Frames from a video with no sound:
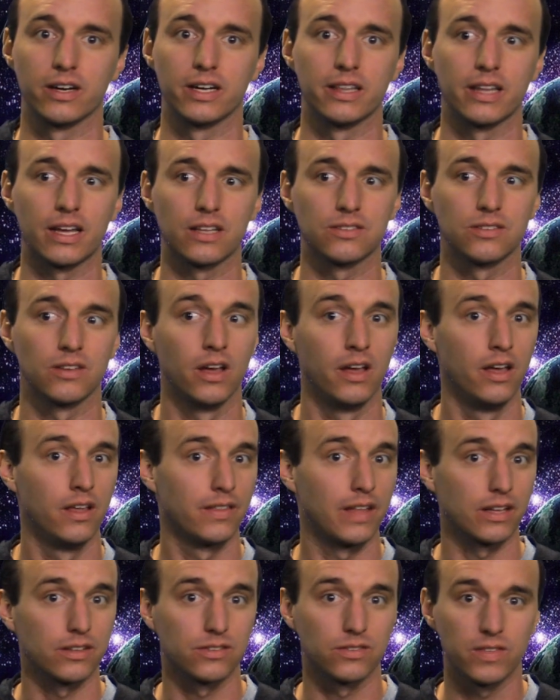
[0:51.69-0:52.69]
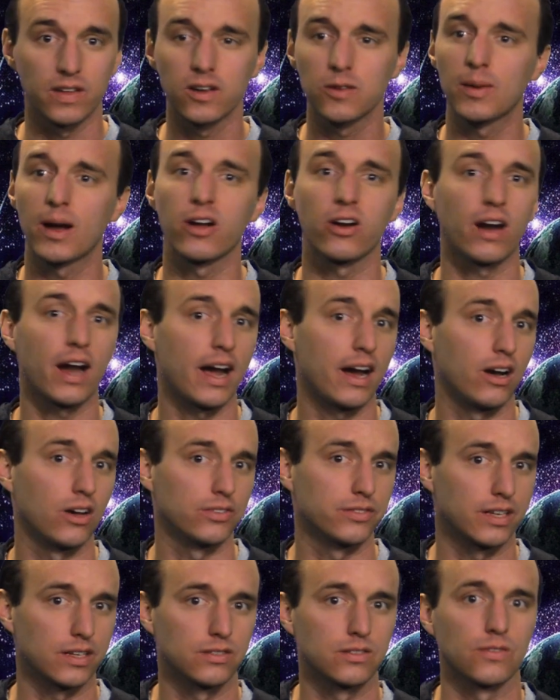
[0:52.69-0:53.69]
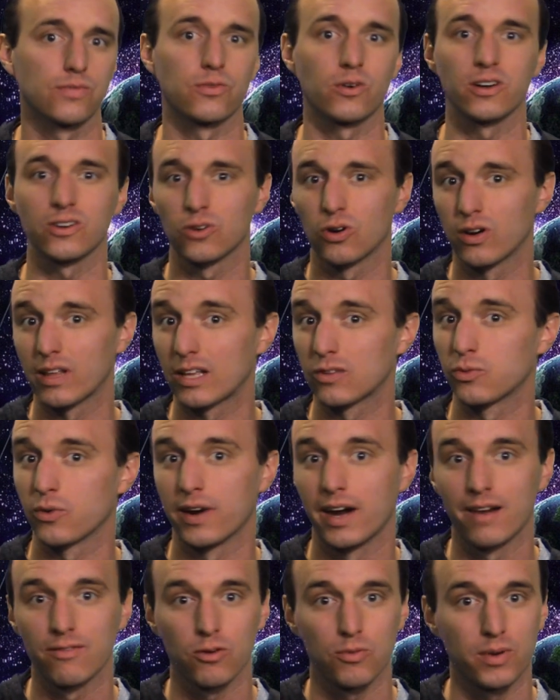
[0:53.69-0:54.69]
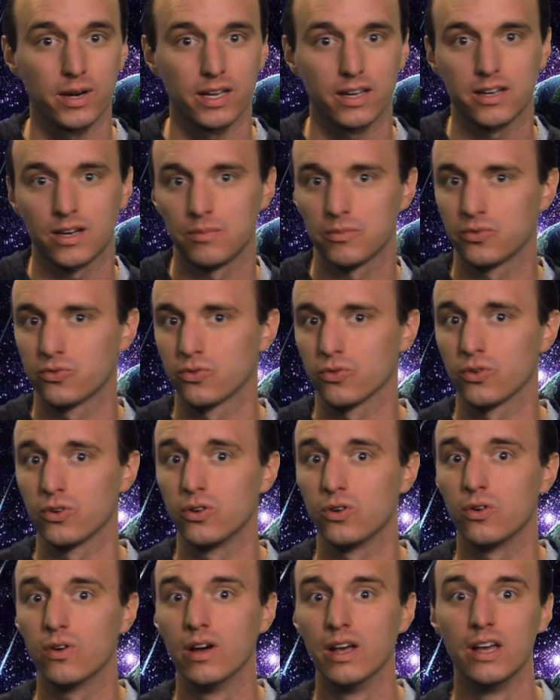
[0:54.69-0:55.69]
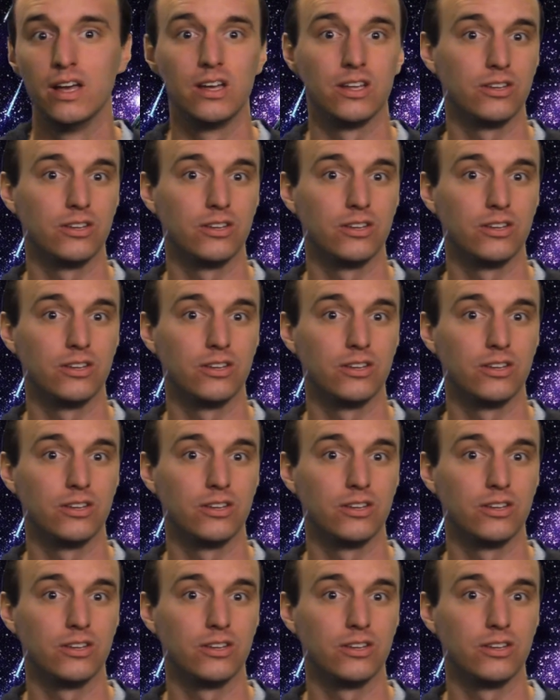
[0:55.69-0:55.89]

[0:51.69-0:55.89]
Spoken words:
And that's think about your house. That's the front door. That's where everybody comes through.